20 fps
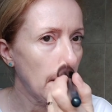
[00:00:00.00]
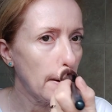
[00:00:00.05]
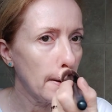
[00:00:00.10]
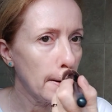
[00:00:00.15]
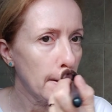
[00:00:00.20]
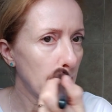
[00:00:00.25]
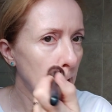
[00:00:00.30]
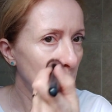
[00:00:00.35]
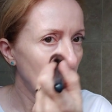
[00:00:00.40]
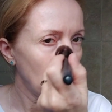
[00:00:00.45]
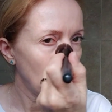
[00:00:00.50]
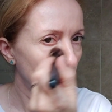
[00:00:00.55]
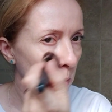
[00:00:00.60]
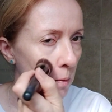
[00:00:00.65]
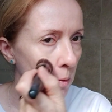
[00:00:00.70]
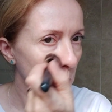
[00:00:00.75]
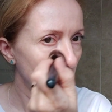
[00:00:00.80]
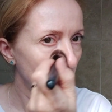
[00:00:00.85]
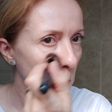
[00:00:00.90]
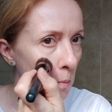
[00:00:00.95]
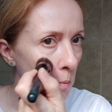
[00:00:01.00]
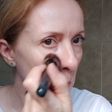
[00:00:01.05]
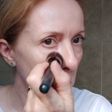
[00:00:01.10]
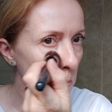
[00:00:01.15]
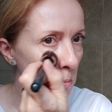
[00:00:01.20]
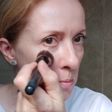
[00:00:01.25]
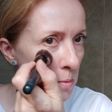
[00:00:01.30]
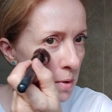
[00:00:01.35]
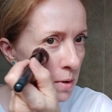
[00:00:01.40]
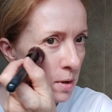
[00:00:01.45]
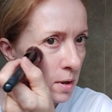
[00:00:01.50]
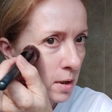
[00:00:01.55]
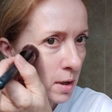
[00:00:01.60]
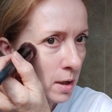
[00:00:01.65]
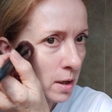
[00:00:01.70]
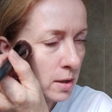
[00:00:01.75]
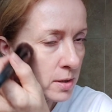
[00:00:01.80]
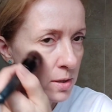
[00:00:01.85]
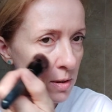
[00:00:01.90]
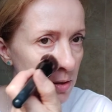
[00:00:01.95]
Now,
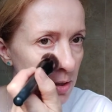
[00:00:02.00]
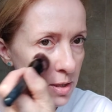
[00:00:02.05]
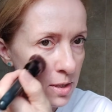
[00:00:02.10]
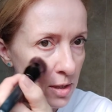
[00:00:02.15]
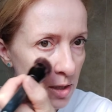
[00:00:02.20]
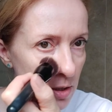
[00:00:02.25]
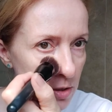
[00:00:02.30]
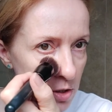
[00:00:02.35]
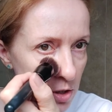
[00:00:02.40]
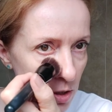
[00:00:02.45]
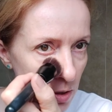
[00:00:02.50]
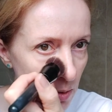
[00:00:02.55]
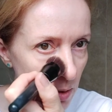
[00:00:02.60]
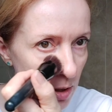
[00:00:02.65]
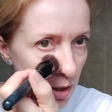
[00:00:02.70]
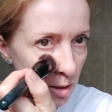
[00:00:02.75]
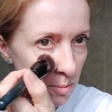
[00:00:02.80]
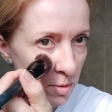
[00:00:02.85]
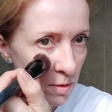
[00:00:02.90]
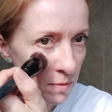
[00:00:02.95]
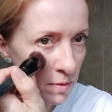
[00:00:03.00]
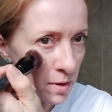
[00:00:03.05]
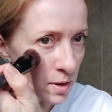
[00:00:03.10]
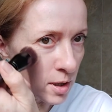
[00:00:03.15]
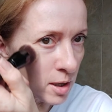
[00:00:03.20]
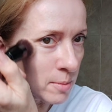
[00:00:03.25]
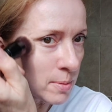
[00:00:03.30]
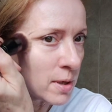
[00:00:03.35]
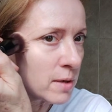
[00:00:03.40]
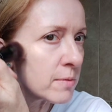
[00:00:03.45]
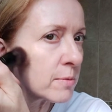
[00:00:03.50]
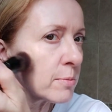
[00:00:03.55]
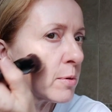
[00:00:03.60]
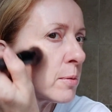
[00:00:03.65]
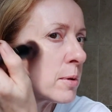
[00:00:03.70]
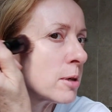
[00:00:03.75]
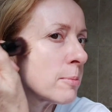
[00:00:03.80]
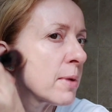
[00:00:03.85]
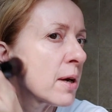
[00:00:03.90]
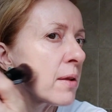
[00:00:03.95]
I don't like to go too high above the eye,
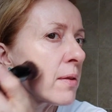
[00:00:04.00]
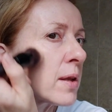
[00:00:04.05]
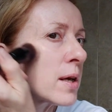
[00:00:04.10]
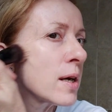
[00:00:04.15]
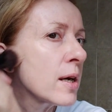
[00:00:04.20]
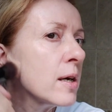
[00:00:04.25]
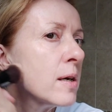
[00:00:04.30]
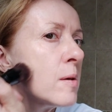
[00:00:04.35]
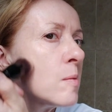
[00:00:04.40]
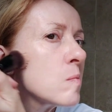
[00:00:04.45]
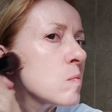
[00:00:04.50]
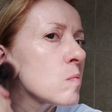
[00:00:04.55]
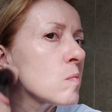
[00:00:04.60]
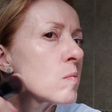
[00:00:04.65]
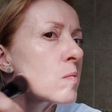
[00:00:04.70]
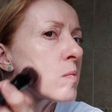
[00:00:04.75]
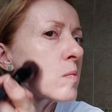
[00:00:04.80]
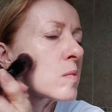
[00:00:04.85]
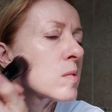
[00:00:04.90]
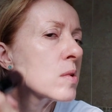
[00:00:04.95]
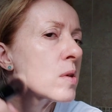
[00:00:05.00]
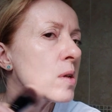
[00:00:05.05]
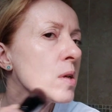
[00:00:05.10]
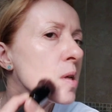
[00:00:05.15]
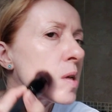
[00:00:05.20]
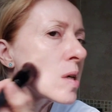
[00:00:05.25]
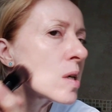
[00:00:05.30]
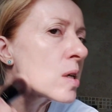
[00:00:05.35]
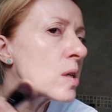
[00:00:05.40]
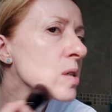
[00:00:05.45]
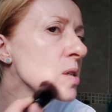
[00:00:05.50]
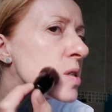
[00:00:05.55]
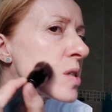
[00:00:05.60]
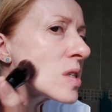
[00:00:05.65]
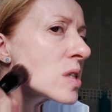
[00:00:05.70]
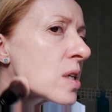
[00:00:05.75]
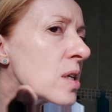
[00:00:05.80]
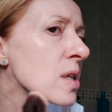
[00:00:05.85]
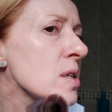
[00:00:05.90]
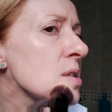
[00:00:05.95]
probably about there. You can
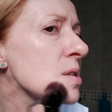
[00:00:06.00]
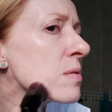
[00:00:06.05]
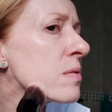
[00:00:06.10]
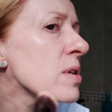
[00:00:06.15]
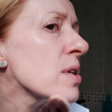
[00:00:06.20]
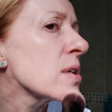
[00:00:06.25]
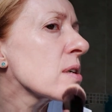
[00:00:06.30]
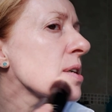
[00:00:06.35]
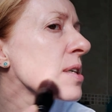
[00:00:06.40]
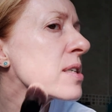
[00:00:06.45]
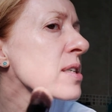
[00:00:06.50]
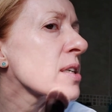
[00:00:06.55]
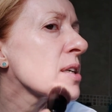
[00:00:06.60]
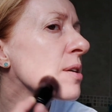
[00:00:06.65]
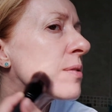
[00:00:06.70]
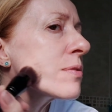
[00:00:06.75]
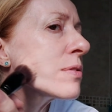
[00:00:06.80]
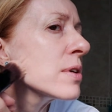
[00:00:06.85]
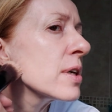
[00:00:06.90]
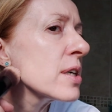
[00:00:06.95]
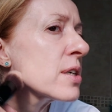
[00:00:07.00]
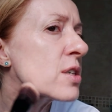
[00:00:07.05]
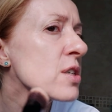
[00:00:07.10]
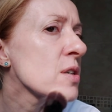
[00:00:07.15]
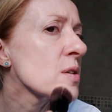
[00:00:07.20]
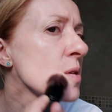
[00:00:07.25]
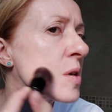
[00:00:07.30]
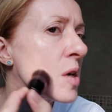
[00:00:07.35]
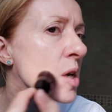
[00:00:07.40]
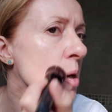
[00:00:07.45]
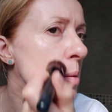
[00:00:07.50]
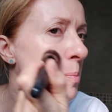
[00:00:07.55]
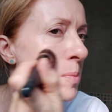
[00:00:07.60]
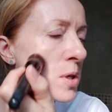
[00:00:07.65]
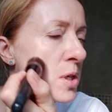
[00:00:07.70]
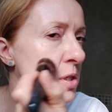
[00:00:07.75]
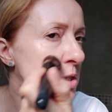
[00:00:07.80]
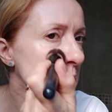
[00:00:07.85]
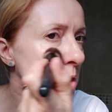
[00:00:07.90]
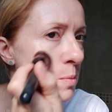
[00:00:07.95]
see it's a really nice coverage,
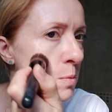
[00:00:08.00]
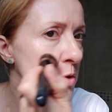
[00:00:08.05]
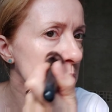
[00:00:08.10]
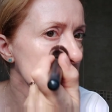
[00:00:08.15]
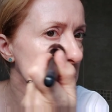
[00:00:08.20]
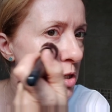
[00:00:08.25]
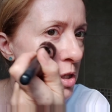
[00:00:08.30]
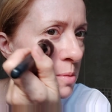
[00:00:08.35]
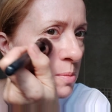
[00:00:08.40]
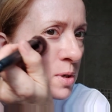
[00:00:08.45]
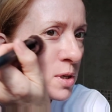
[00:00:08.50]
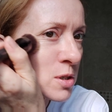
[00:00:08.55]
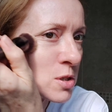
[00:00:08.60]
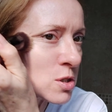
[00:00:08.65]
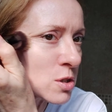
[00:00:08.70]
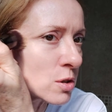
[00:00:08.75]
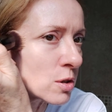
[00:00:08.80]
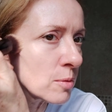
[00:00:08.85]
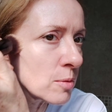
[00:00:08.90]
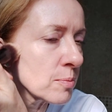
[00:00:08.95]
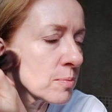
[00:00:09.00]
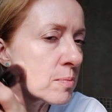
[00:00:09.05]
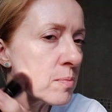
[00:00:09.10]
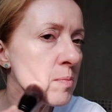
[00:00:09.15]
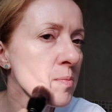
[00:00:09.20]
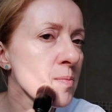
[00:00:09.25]
but you don't want too much on.